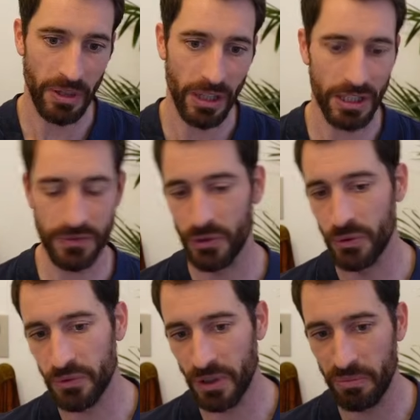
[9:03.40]
a lot of room
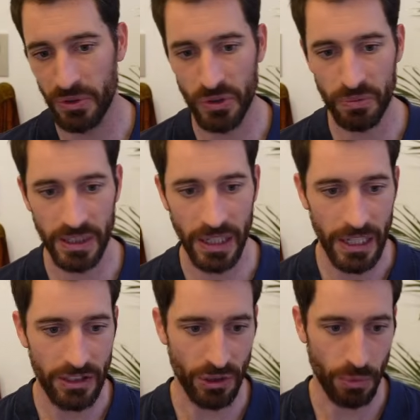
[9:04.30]
for improvement,
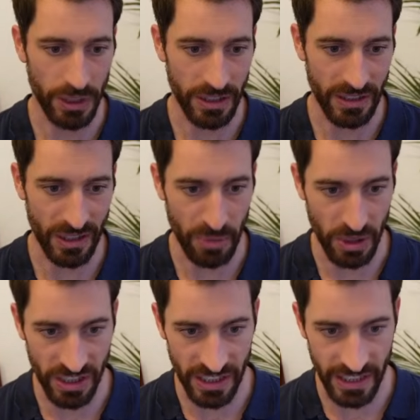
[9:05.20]
so it wanted us to
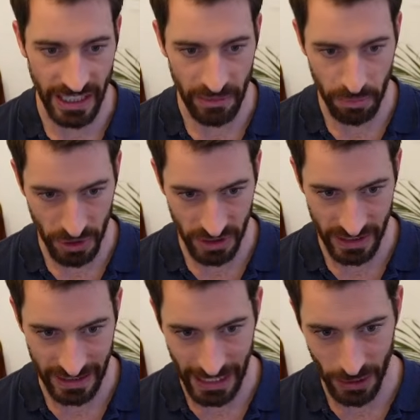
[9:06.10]
push this in, push
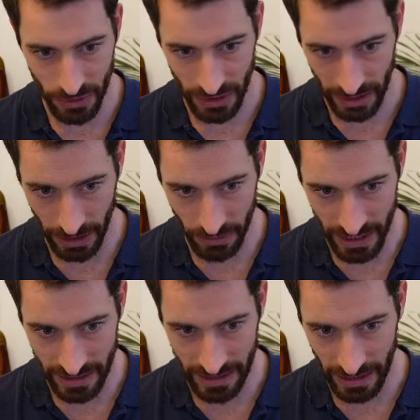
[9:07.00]
this down to
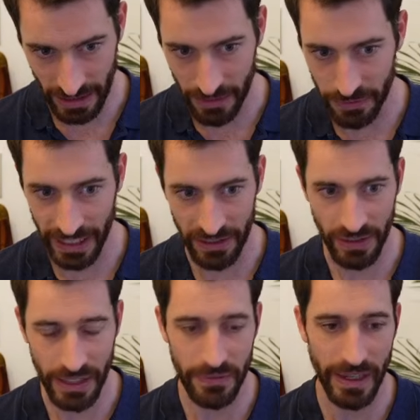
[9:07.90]
increase the
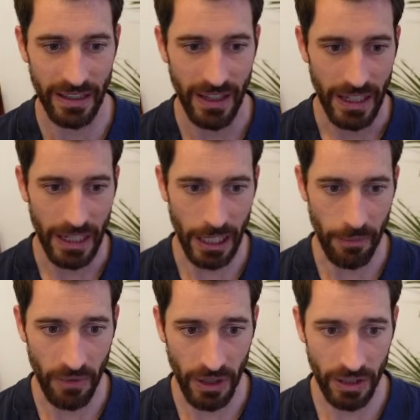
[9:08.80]
deflector effect,
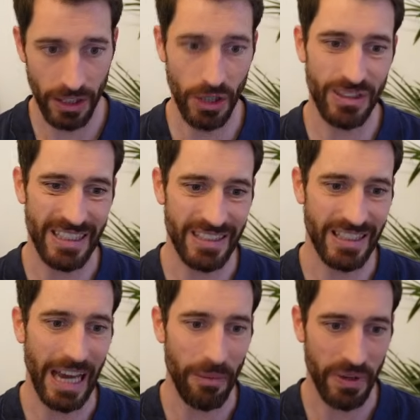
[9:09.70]
close this
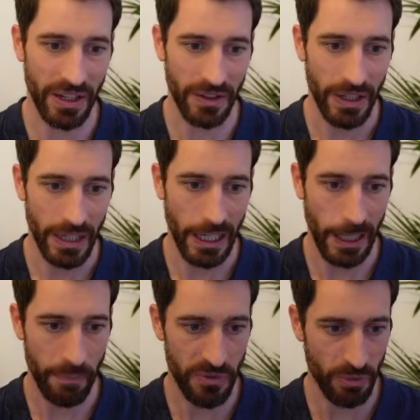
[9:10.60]
gap here,
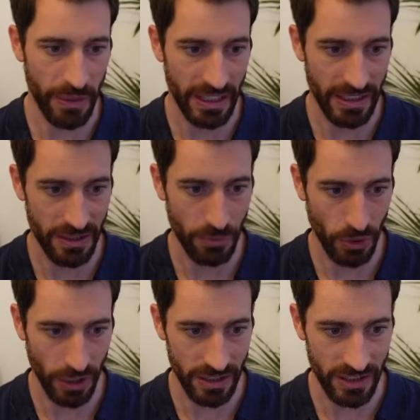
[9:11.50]
so make this
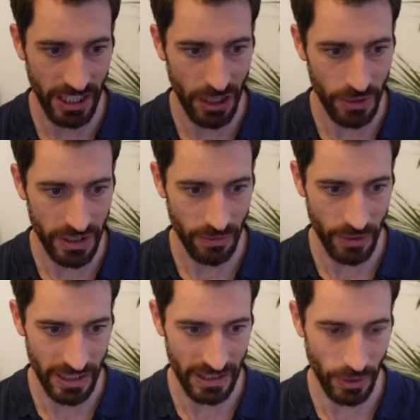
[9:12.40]
more continuous,
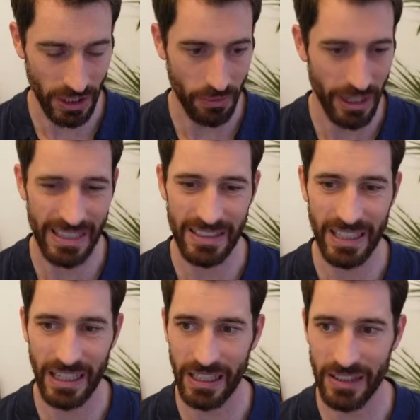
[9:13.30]
which is what the red is
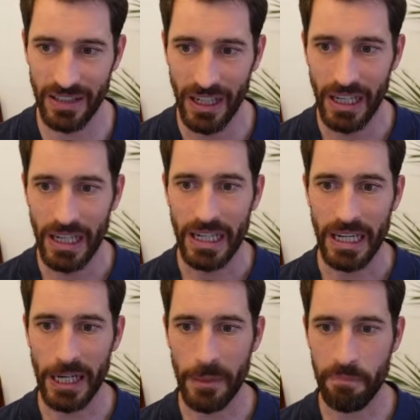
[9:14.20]
telling us.
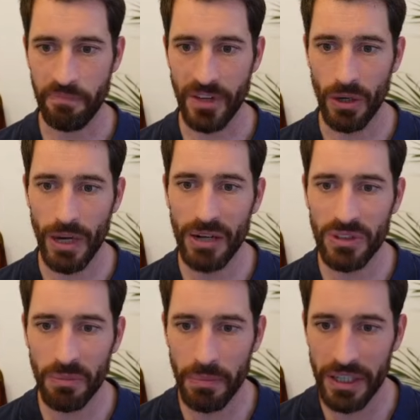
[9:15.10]
Around
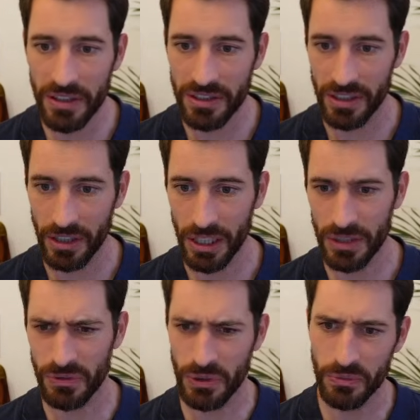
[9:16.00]
the mirrors, a lot
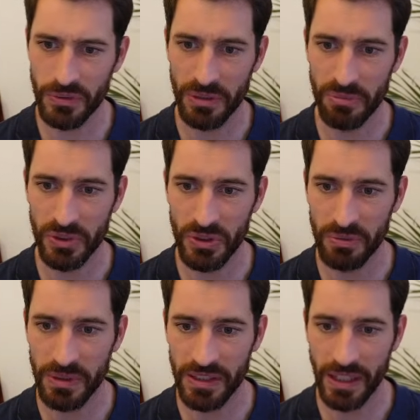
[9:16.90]
of room for
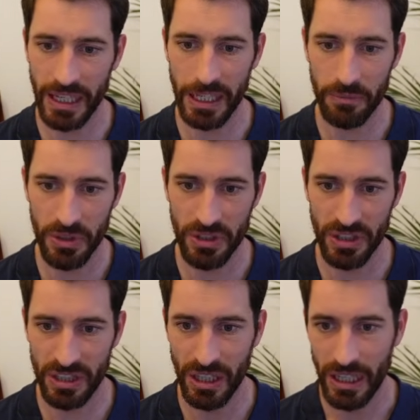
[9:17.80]
improvement to just